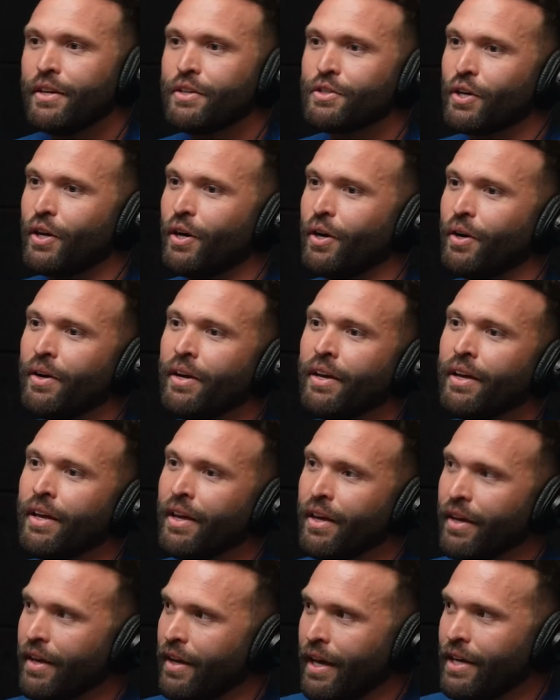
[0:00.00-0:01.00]
So
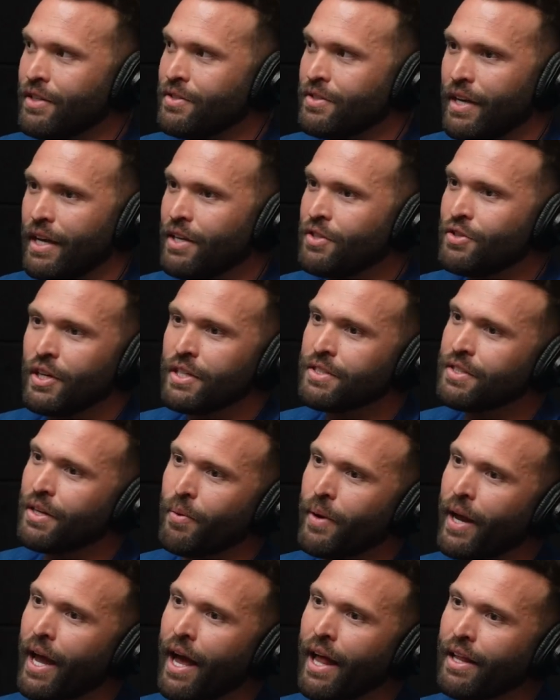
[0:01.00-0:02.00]
it's just
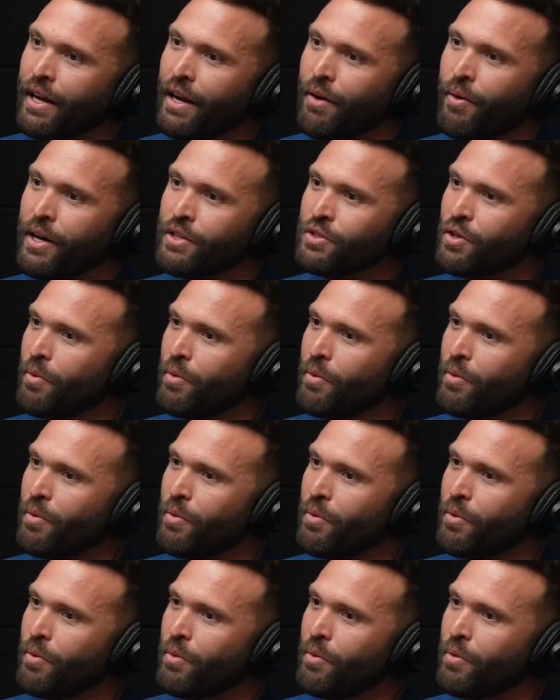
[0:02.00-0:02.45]
the reality, right?